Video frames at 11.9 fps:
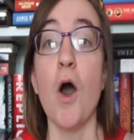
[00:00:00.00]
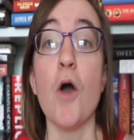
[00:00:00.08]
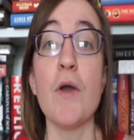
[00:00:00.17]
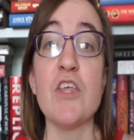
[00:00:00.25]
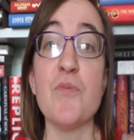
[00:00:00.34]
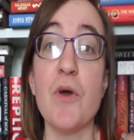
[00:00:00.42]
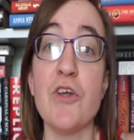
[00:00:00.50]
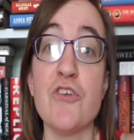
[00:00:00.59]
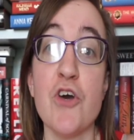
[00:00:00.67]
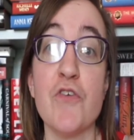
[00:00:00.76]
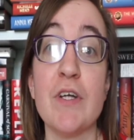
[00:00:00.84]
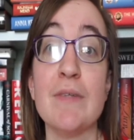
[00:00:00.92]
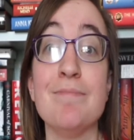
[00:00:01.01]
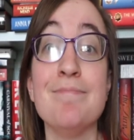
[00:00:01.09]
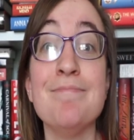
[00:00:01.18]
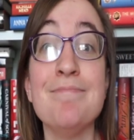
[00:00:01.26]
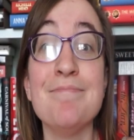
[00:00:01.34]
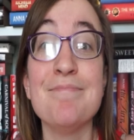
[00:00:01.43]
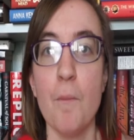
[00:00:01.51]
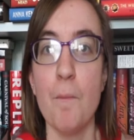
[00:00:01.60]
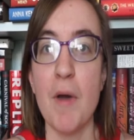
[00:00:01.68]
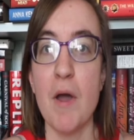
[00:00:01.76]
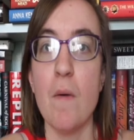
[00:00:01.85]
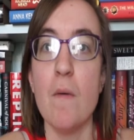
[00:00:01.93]
Okay, spoilers over.
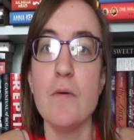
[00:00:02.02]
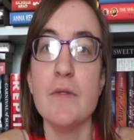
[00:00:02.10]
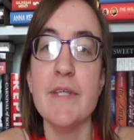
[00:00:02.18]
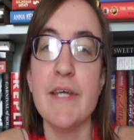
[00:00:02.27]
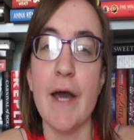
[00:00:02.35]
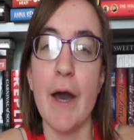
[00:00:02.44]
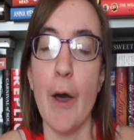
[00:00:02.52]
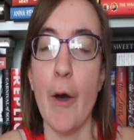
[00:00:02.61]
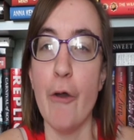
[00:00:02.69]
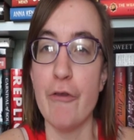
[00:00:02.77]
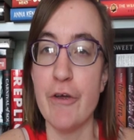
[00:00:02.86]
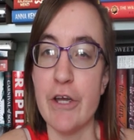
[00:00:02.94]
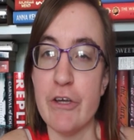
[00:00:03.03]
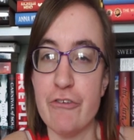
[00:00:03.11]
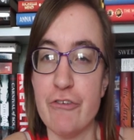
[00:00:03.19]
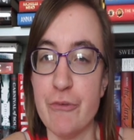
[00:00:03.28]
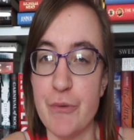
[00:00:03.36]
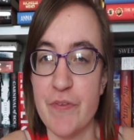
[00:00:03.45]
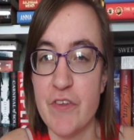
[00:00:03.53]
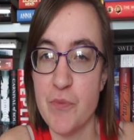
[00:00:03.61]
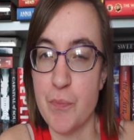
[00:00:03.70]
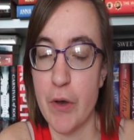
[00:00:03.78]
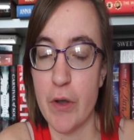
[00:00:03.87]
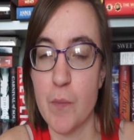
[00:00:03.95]
My only other issue with this
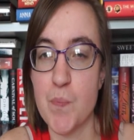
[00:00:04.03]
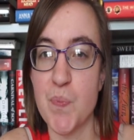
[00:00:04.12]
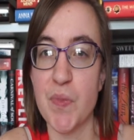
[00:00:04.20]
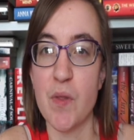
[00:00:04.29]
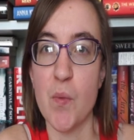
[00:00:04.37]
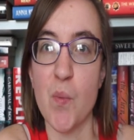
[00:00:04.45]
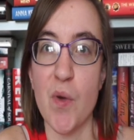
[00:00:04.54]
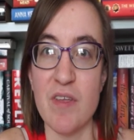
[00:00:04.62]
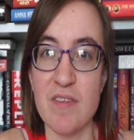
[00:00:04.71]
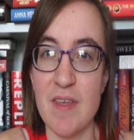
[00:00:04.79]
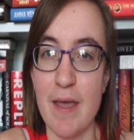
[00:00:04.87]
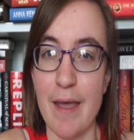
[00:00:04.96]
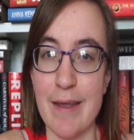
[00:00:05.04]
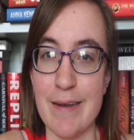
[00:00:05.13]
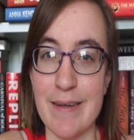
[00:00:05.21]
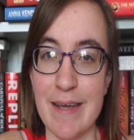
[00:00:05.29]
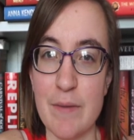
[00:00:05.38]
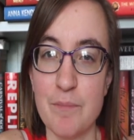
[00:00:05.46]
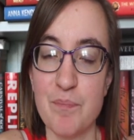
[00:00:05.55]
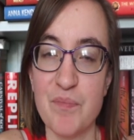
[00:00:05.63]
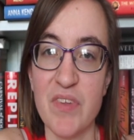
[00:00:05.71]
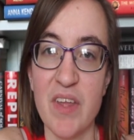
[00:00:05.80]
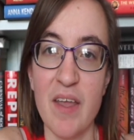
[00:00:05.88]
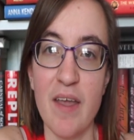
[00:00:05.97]
book was the ending.
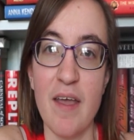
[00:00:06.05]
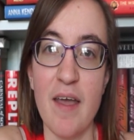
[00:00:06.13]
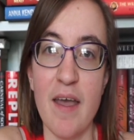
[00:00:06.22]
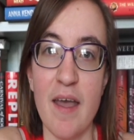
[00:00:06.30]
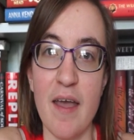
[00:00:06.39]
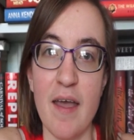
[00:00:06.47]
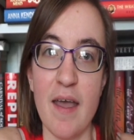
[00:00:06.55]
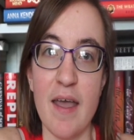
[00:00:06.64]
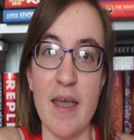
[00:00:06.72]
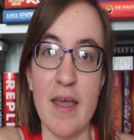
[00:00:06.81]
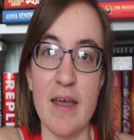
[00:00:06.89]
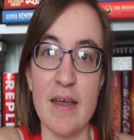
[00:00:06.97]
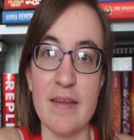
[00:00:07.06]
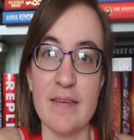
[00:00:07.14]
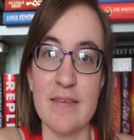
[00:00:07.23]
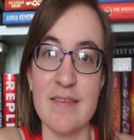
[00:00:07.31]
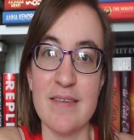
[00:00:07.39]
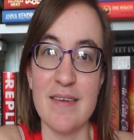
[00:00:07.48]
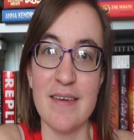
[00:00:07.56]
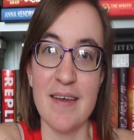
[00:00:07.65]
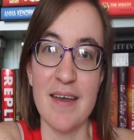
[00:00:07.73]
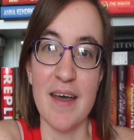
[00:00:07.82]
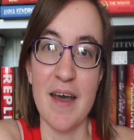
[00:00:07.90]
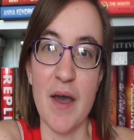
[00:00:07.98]
And
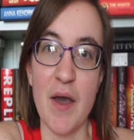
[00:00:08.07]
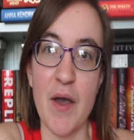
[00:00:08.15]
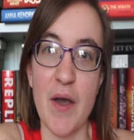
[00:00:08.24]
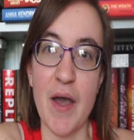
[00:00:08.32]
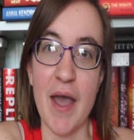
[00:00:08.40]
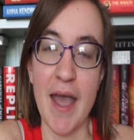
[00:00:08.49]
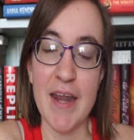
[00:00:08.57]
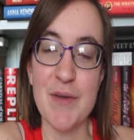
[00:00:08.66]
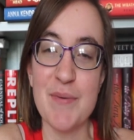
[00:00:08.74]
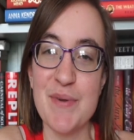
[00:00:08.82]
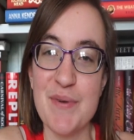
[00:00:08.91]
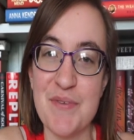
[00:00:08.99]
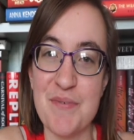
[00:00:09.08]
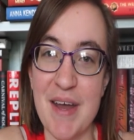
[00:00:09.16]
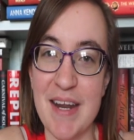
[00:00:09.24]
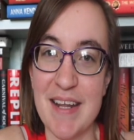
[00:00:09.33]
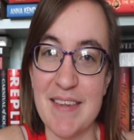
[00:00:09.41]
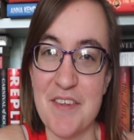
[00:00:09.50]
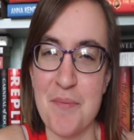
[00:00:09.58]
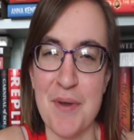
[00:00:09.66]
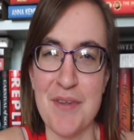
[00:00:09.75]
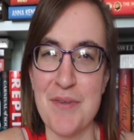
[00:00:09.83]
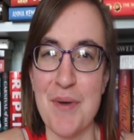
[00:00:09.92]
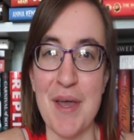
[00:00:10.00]
anyone who's read it at this
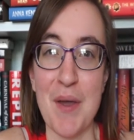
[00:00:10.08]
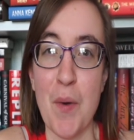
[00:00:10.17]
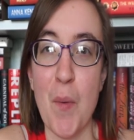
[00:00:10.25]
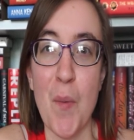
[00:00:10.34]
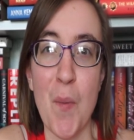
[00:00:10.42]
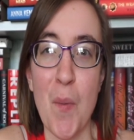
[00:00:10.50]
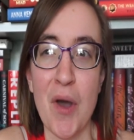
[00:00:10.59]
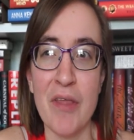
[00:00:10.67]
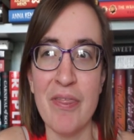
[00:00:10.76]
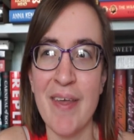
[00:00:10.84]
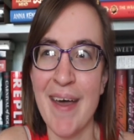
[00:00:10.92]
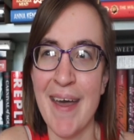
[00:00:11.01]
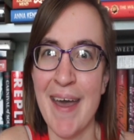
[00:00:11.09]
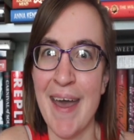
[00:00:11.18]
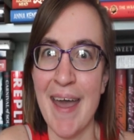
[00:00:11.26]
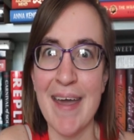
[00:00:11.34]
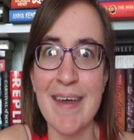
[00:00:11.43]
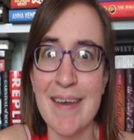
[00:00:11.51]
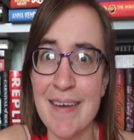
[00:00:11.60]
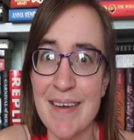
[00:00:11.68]
point is going, what the heck?